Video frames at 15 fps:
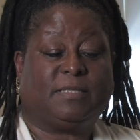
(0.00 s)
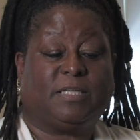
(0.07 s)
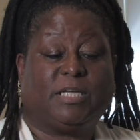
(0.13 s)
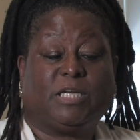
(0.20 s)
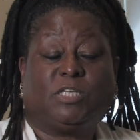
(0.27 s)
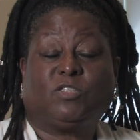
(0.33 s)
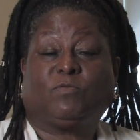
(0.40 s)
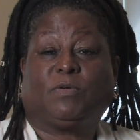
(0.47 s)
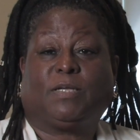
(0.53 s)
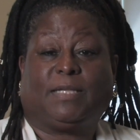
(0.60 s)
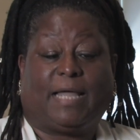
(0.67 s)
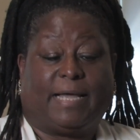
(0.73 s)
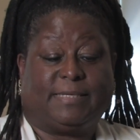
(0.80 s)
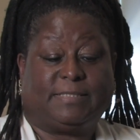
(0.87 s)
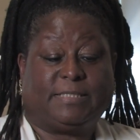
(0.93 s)
the
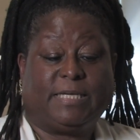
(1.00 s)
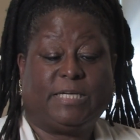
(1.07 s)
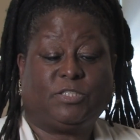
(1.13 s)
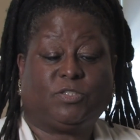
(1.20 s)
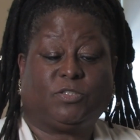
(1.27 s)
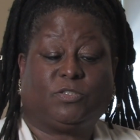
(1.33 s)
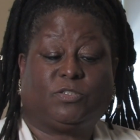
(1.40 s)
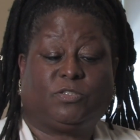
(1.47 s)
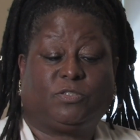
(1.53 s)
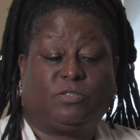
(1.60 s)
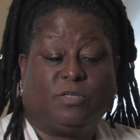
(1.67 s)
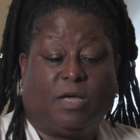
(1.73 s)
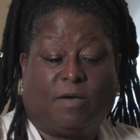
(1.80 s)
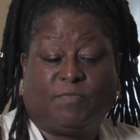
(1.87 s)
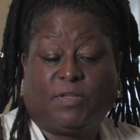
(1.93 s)
Israelite teacher
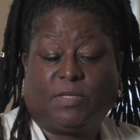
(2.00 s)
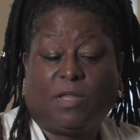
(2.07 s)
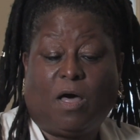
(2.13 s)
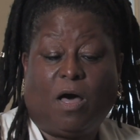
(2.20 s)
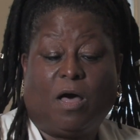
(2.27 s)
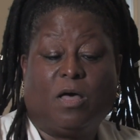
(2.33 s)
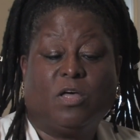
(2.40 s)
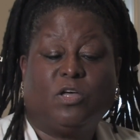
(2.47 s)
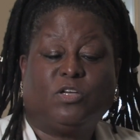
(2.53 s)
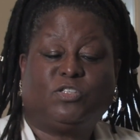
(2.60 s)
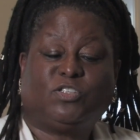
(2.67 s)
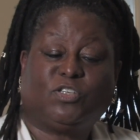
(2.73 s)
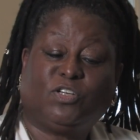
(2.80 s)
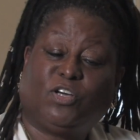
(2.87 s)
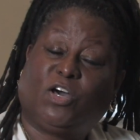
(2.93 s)
of the law
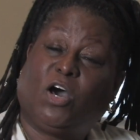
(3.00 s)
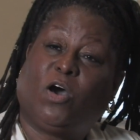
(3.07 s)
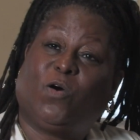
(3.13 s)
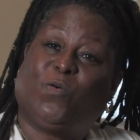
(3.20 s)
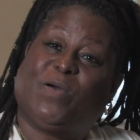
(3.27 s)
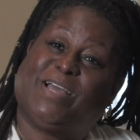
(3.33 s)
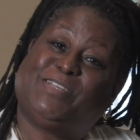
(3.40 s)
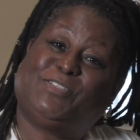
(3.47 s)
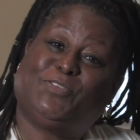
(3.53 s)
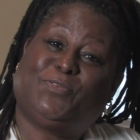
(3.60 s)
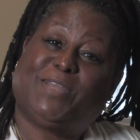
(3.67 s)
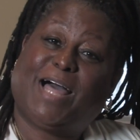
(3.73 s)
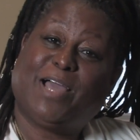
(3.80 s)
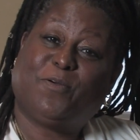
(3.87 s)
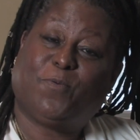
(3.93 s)
to go and do
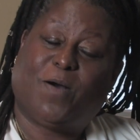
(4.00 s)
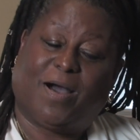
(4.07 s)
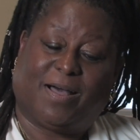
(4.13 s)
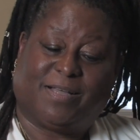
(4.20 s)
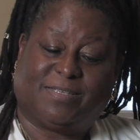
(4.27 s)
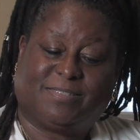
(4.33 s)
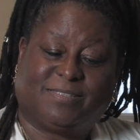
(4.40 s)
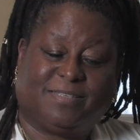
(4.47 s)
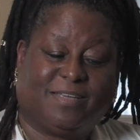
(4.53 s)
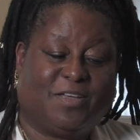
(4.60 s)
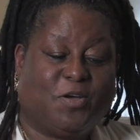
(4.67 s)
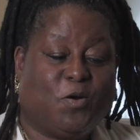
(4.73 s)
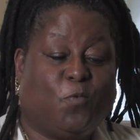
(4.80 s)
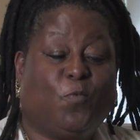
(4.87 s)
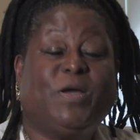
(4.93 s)
likewise.
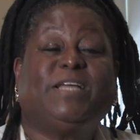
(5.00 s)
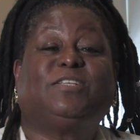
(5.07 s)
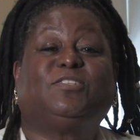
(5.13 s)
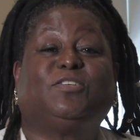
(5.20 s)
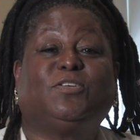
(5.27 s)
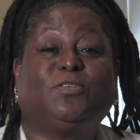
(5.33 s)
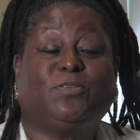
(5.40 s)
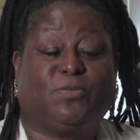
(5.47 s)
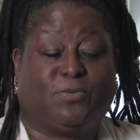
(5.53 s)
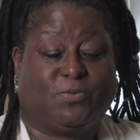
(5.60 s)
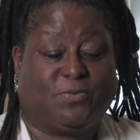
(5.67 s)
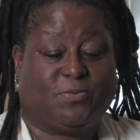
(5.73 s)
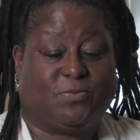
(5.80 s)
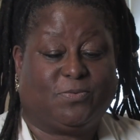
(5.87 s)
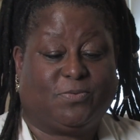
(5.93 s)
We too
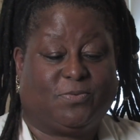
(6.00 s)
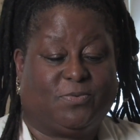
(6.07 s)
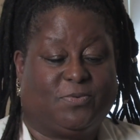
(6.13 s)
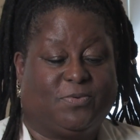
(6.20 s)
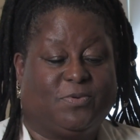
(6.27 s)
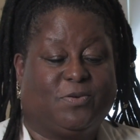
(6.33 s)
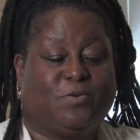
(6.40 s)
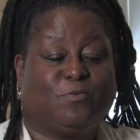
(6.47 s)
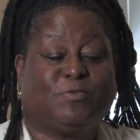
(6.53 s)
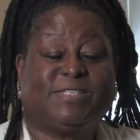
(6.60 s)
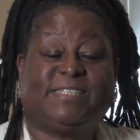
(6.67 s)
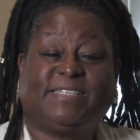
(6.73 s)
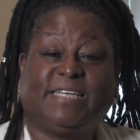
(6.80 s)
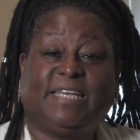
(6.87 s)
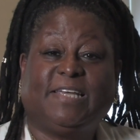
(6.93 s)

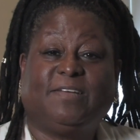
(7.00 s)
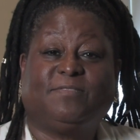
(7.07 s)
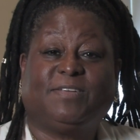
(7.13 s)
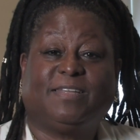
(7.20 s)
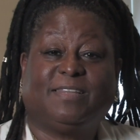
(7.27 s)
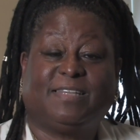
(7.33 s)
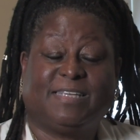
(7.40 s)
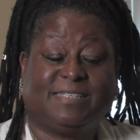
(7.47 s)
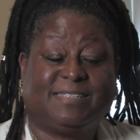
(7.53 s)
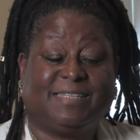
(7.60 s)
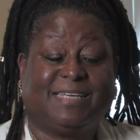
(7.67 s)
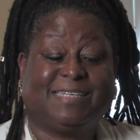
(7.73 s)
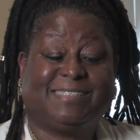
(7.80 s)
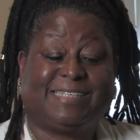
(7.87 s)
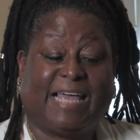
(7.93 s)
received this
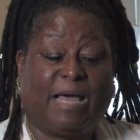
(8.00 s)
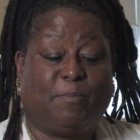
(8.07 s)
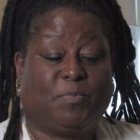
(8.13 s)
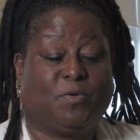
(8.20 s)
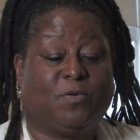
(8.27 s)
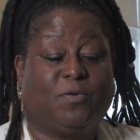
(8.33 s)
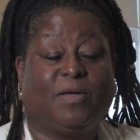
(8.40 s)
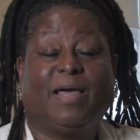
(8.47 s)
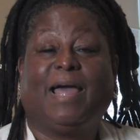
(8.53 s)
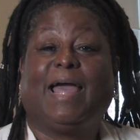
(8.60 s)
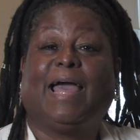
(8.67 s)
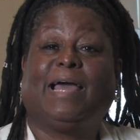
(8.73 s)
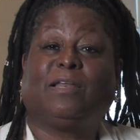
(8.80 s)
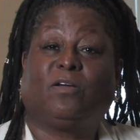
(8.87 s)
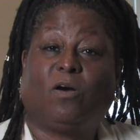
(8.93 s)
example
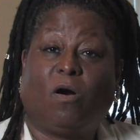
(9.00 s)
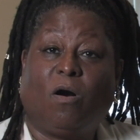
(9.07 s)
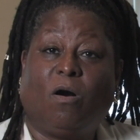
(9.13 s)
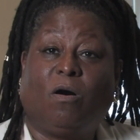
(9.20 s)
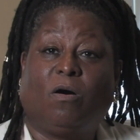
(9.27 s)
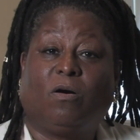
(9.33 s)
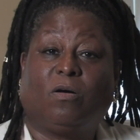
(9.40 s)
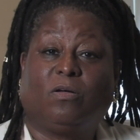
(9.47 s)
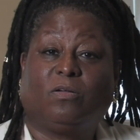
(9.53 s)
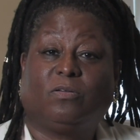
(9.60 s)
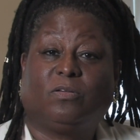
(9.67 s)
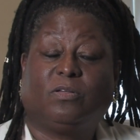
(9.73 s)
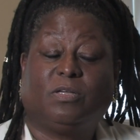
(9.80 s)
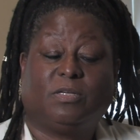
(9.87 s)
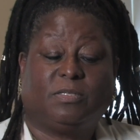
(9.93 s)
and
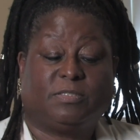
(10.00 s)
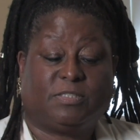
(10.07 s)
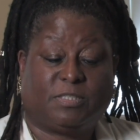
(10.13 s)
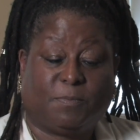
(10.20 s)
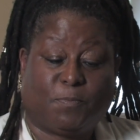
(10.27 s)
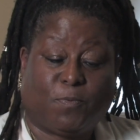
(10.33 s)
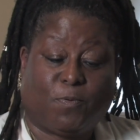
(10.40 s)
call to